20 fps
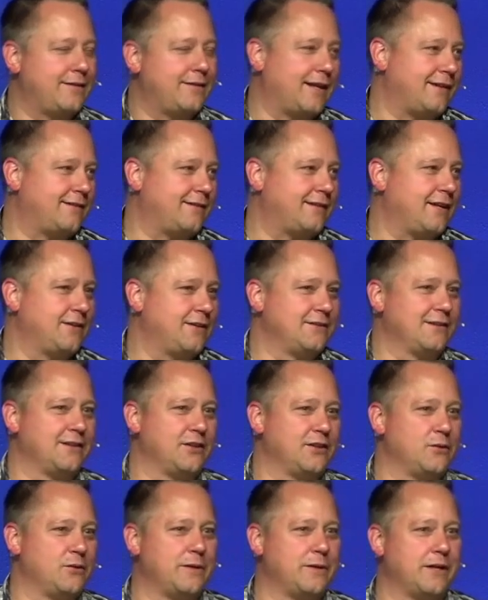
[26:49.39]
That sounds a
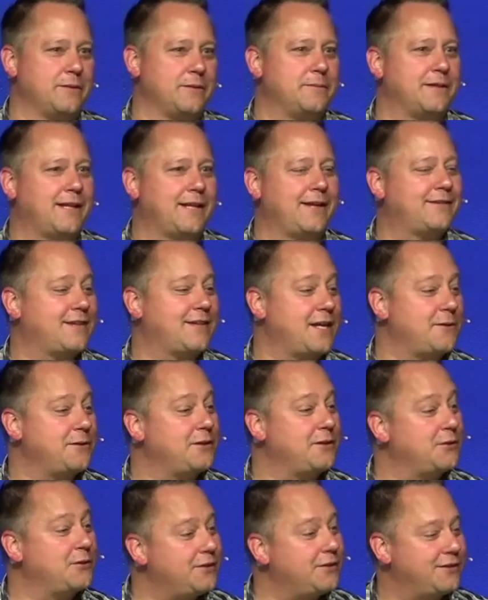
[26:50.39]
little weird, but that's kind of what
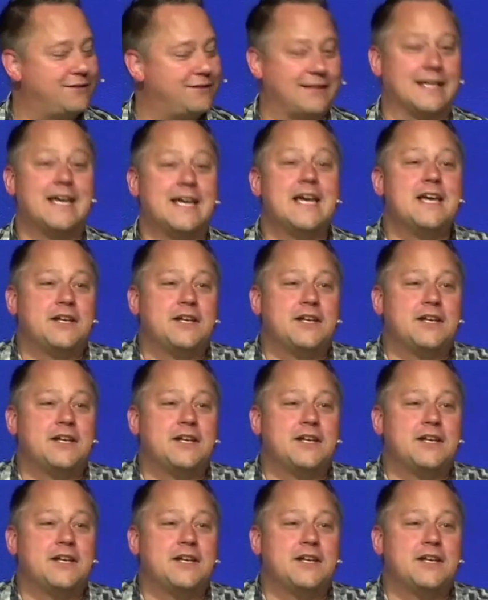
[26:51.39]
the Lord is saying.